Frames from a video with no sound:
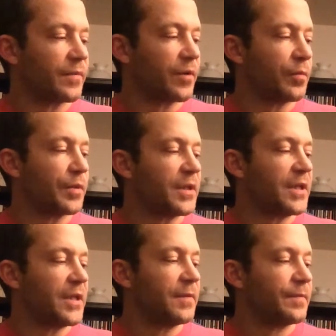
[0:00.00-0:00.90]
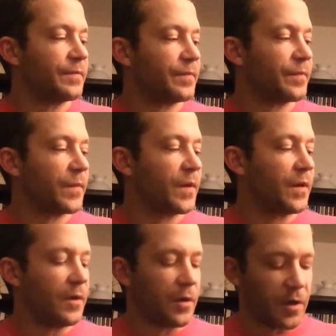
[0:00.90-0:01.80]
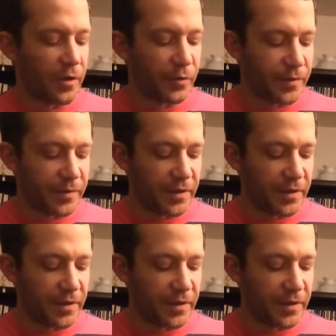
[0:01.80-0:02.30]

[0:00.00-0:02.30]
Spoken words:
open E, all the way up